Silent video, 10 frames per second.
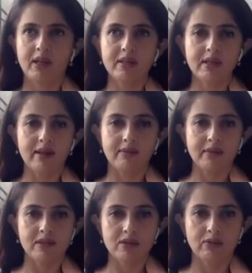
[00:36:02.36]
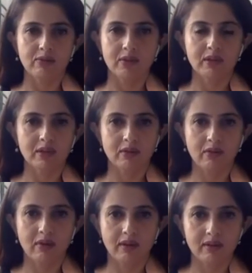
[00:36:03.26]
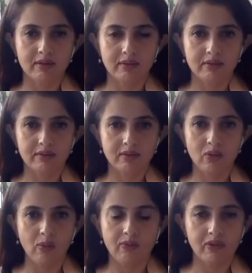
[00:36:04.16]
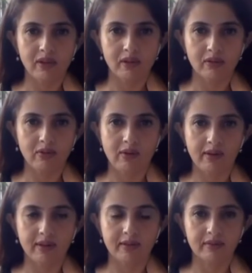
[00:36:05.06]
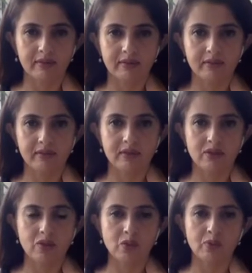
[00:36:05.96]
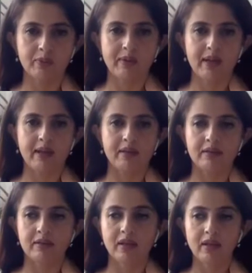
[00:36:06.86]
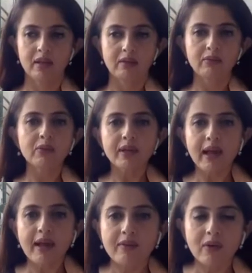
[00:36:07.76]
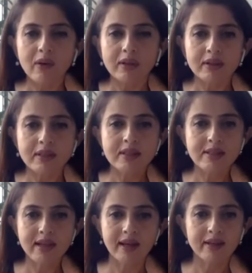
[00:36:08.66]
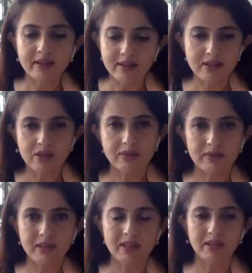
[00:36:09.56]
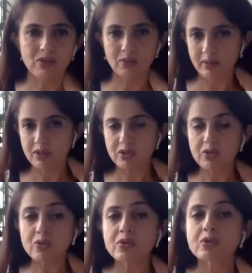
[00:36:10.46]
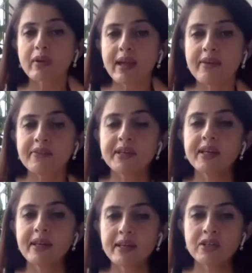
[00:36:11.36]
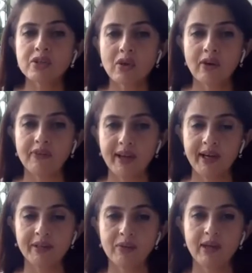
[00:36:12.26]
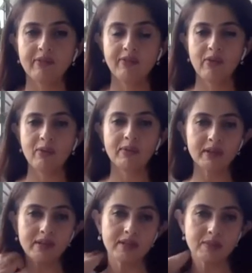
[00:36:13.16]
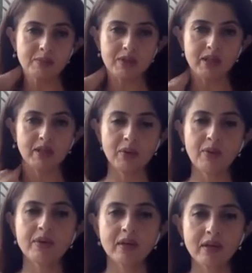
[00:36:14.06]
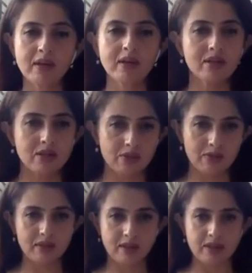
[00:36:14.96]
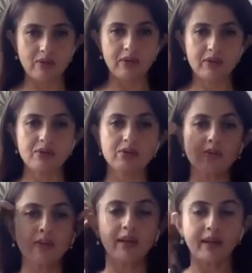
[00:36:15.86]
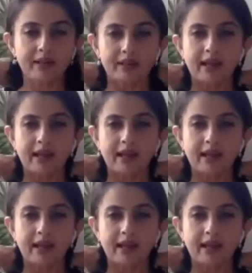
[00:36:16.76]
8 hours of work on homework on Zoom and would have all this. Elders reading too much news. So every inch of head going forward is putting load. So sit on a sofa like